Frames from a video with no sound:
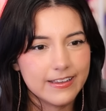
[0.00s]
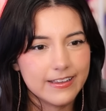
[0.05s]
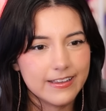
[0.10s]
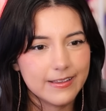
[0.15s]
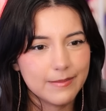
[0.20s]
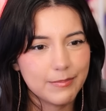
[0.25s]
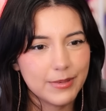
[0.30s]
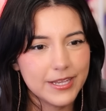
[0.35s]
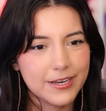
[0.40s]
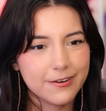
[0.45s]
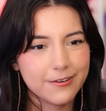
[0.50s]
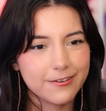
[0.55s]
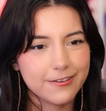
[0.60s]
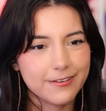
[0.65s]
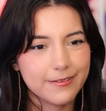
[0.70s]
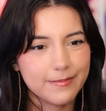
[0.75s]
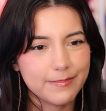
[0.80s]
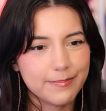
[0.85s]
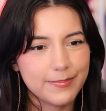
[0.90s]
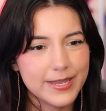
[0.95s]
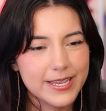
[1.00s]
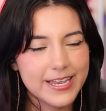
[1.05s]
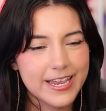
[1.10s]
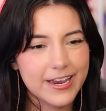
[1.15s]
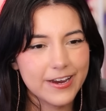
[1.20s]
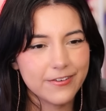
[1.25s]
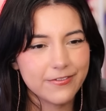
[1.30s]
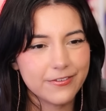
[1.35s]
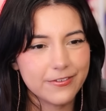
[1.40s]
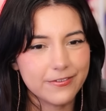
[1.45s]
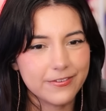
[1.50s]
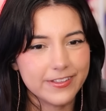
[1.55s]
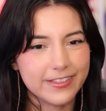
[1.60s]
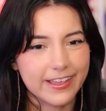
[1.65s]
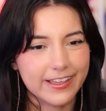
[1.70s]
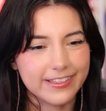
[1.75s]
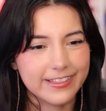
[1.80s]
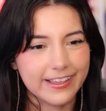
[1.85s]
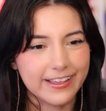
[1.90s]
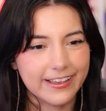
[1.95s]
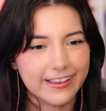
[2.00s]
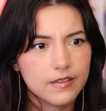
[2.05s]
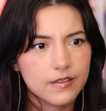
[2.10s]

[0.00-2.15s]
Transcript: Peter, be careful with that thing.